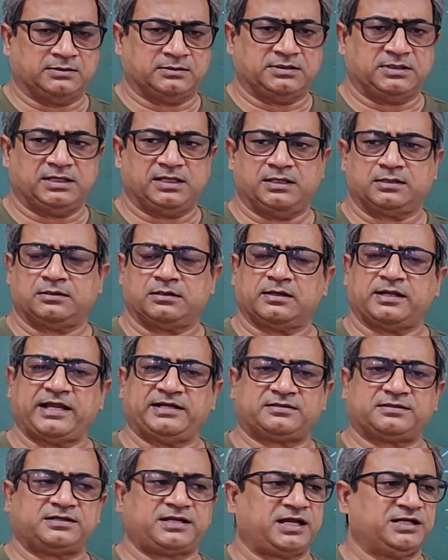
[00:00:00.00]
they
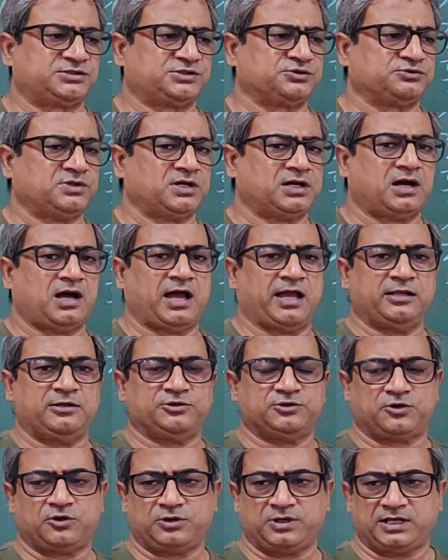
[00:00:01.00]
get attached to the
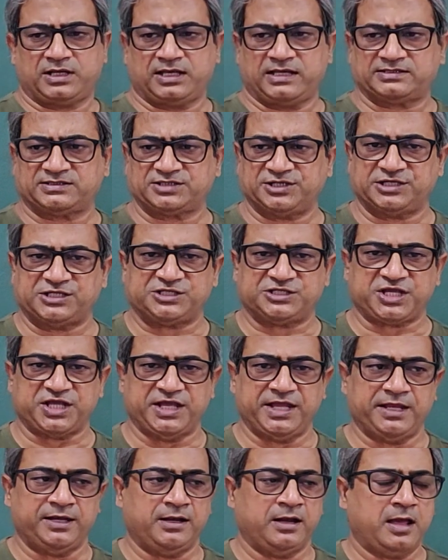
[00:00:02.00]
hyaluronic acid
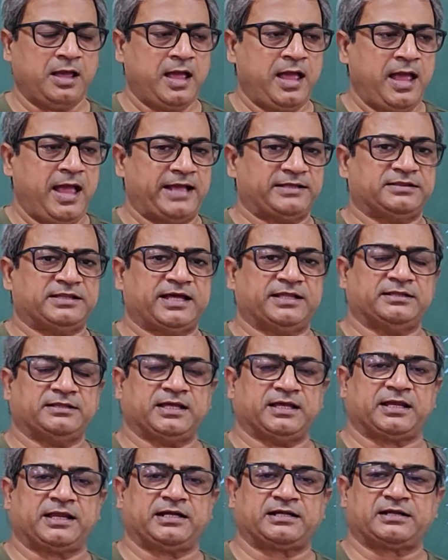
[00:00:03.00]
chain, and then
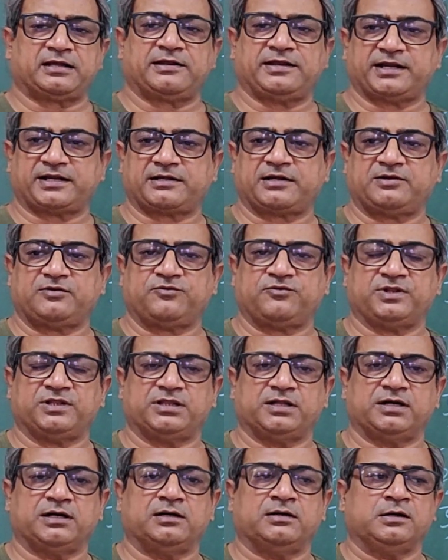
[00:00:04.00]
they get connected with
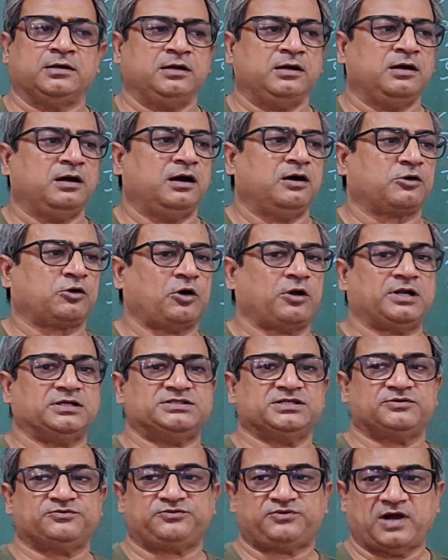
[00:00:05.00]
the
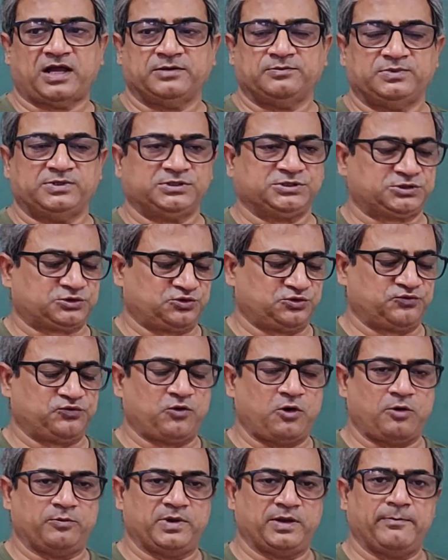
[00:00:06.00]
collagen fibers to
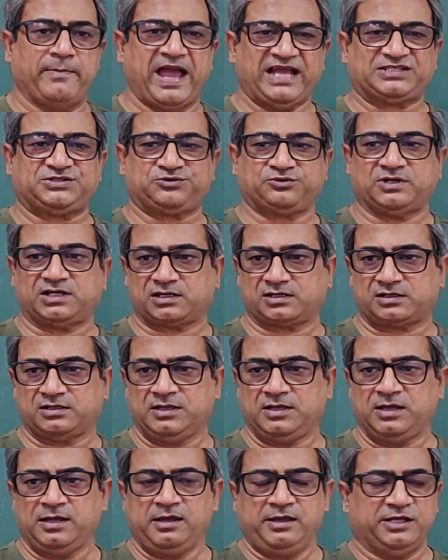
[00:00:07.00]
form a meshwork,
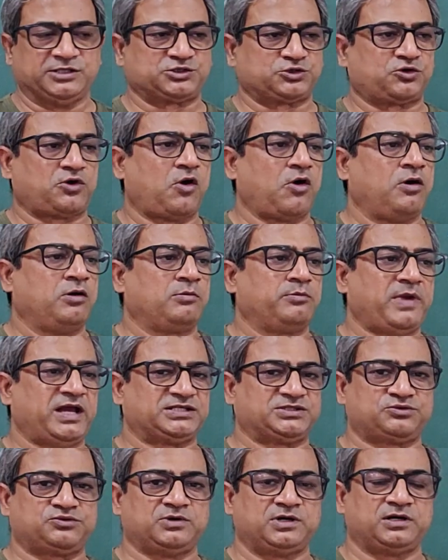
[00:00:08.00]
a strong
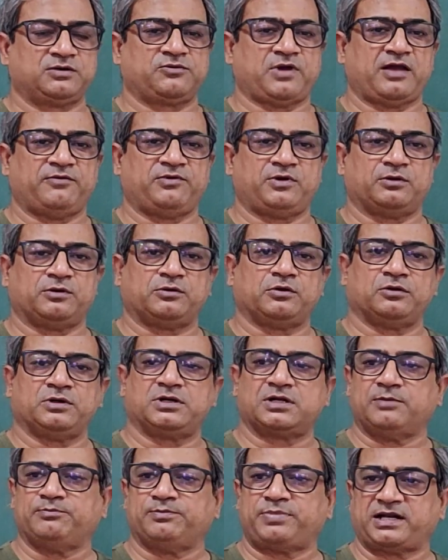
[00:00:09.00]
meshwork having good
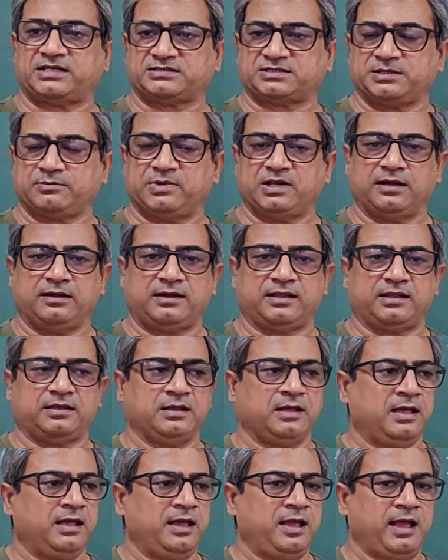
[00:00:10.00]
compressibility
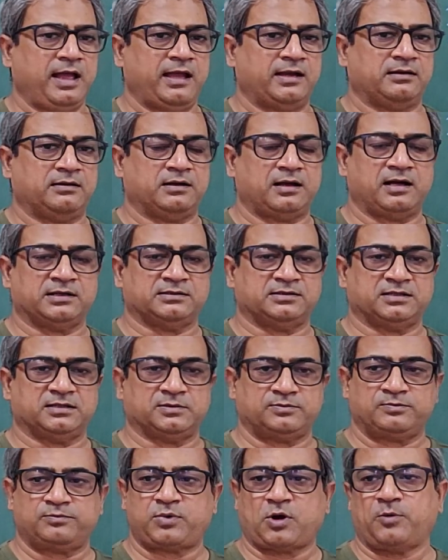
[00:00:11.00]
and
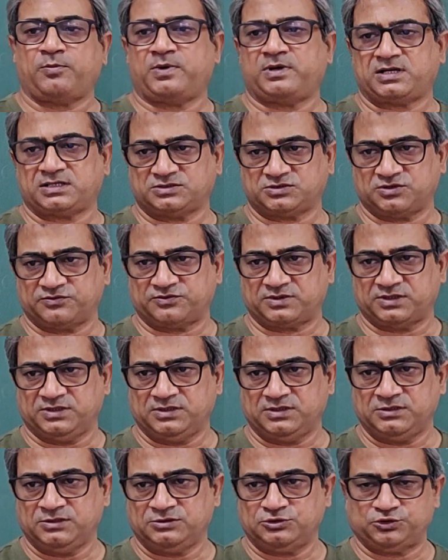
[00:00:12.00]
other properties of the
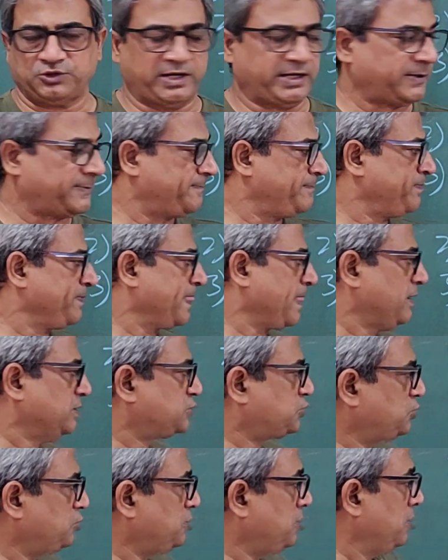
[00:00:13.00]
joint.
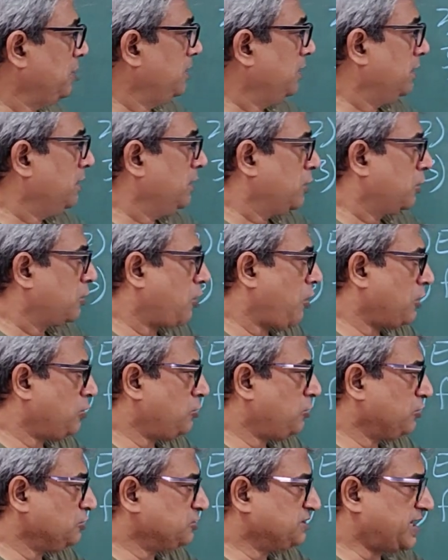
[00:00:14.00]
So
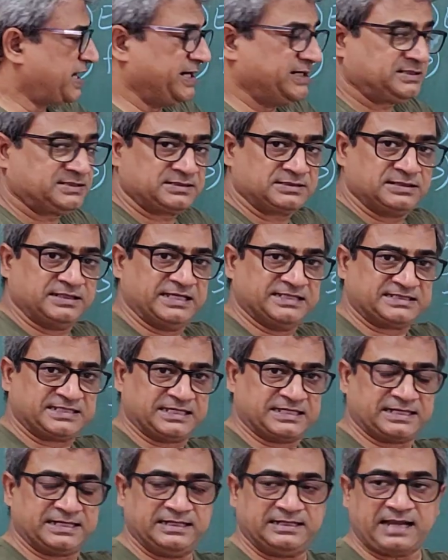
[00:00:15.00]
chondrocytes, they
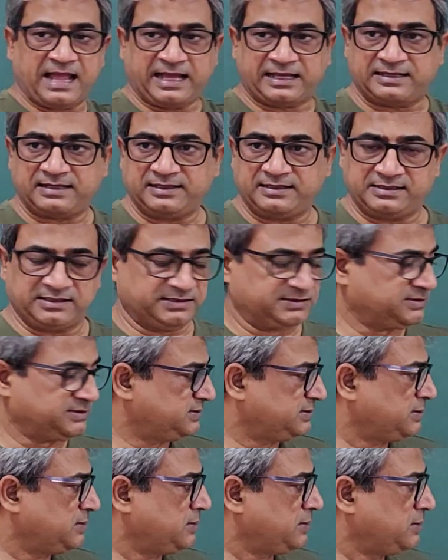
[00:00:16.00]
secrete aggregan,
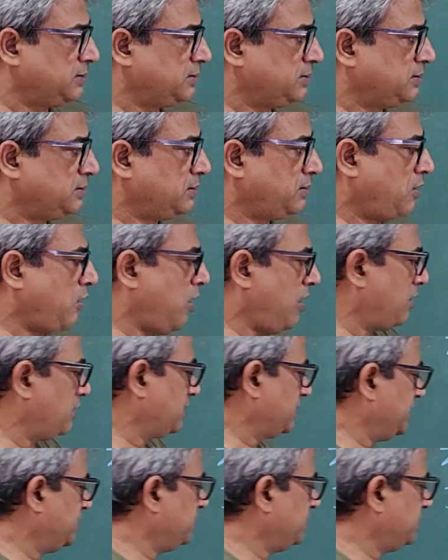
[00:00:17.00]
or